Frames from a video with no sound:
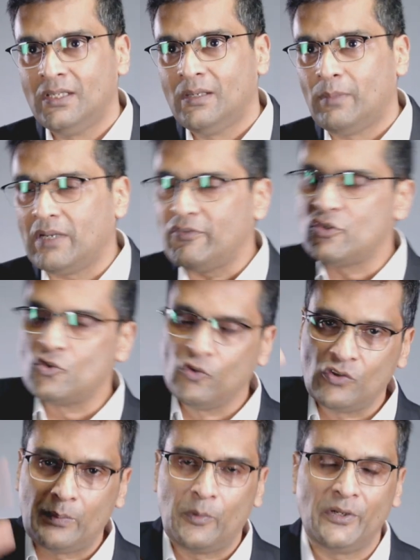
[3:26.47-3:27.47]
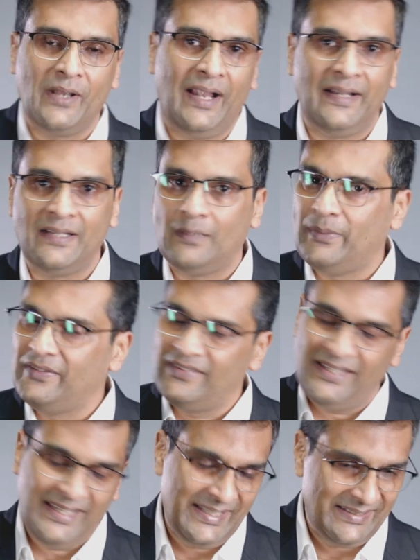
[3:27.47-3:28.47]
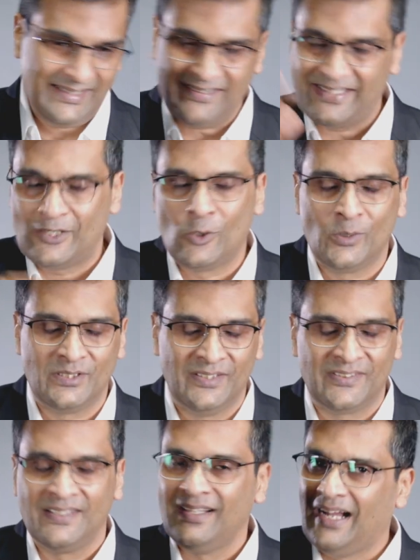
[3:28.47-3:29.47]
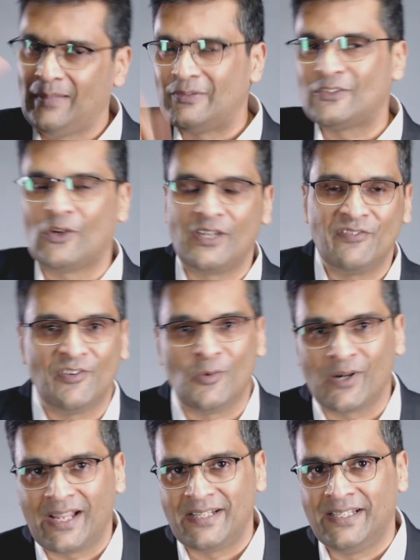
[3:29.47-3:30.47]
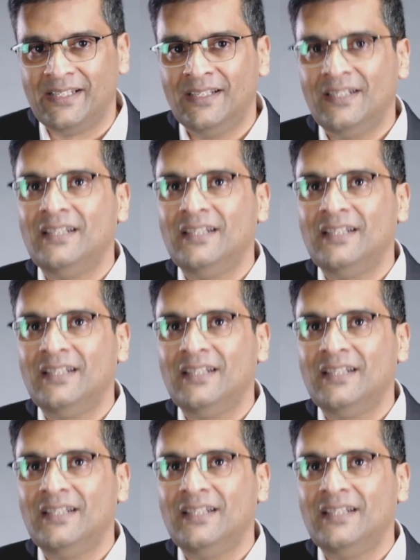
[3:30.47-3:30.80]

But if you choose to put your hand up and say, hey, let's get over this, I'm sorry for what I did,